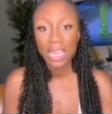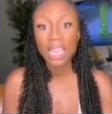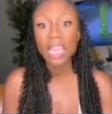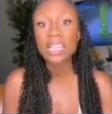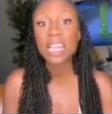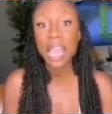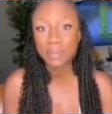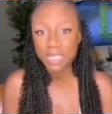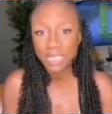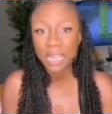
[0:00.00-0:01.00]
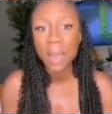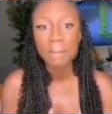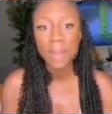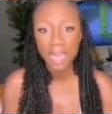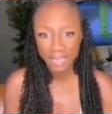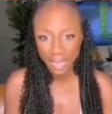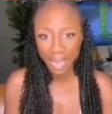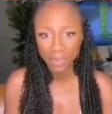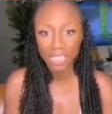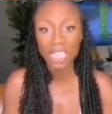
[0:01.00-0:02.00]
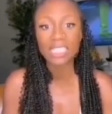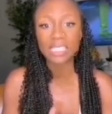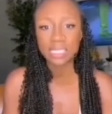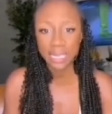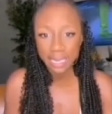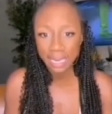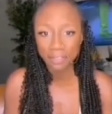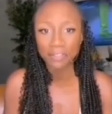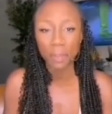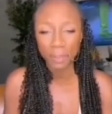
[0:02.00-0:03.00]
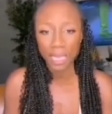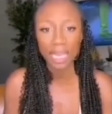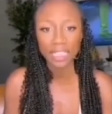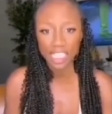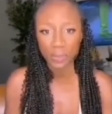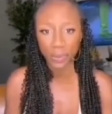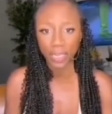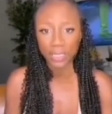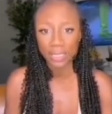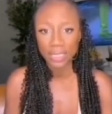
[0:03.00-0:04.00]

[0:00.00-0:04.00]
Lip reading: He has emptied my accounts. He's stealing from me at this point.